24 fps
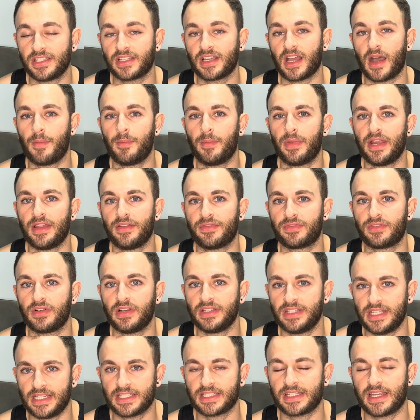the company for a
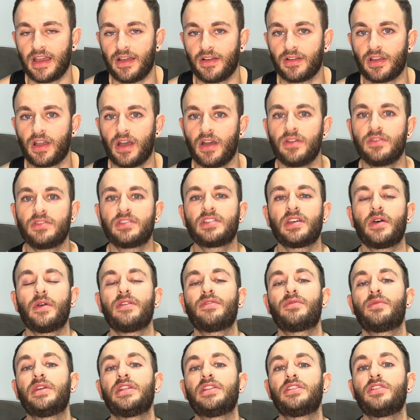discount code, so
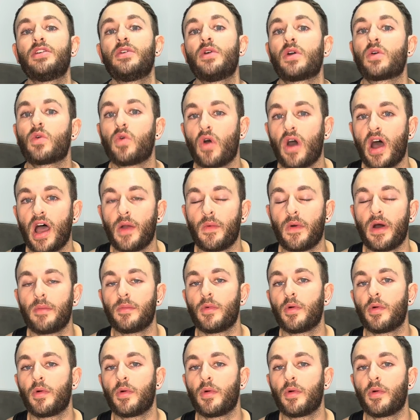if we do acquire one, we'll